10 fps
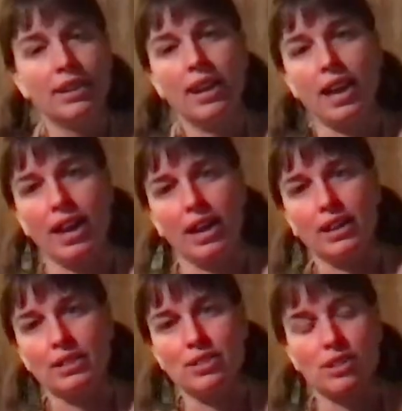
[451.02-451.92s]

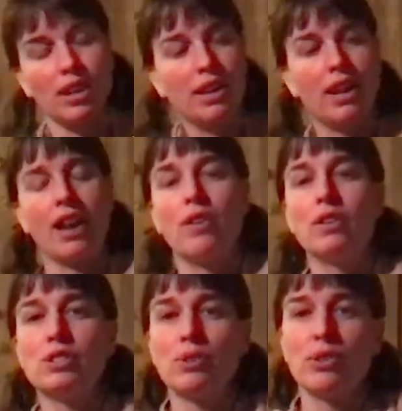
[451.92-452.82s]
And I
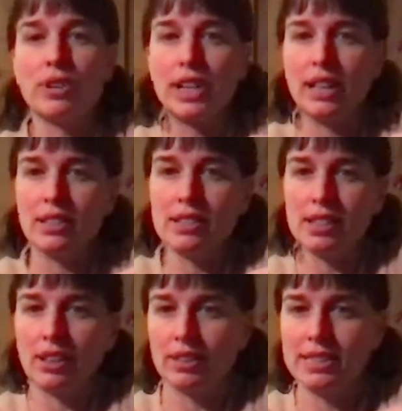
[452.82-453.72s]
also create this
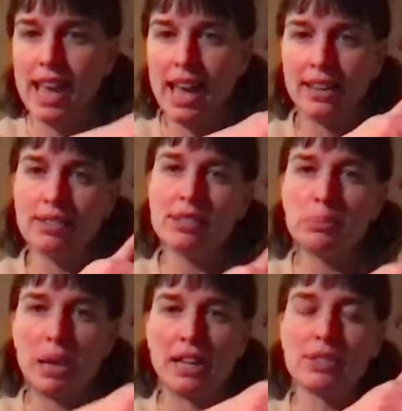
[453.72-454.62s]
little tent
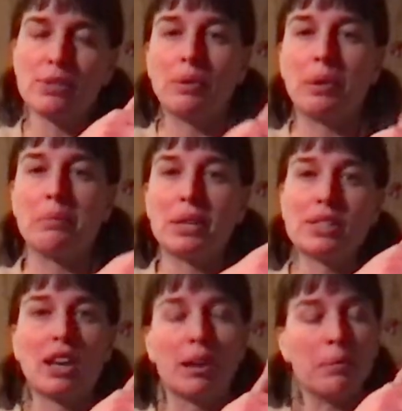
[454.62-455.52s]
space, or a
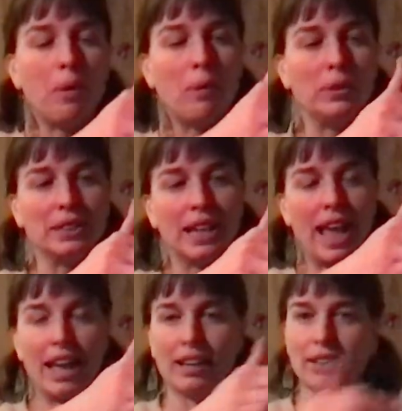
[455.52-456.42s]
place I could hold an
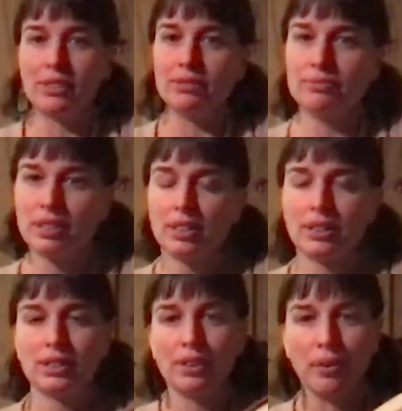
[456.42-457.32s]
egg
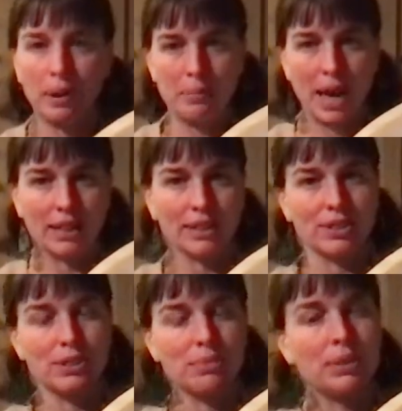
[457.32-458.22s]
or a mallet
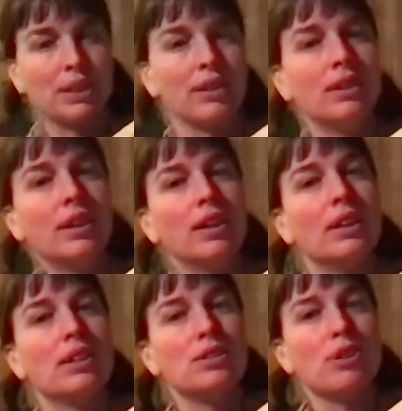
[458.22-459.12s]
or something.
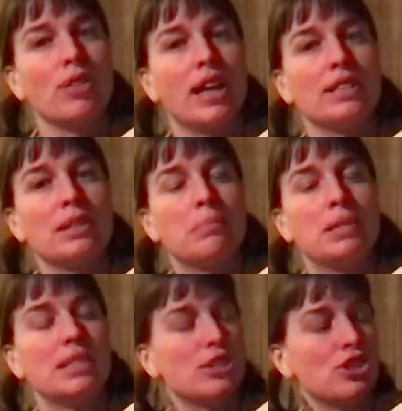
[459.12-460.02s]
So that's the
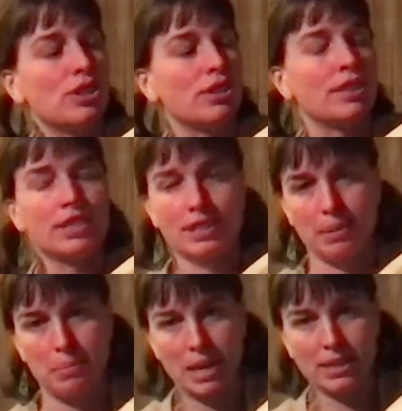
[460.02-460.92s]
position. This is
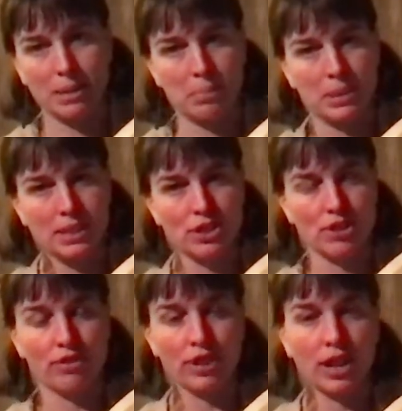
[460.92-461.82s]
the basic
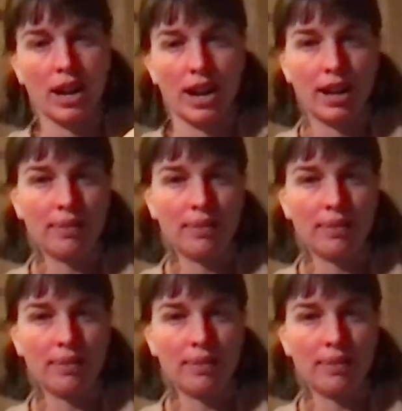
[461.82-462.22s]
position for ka.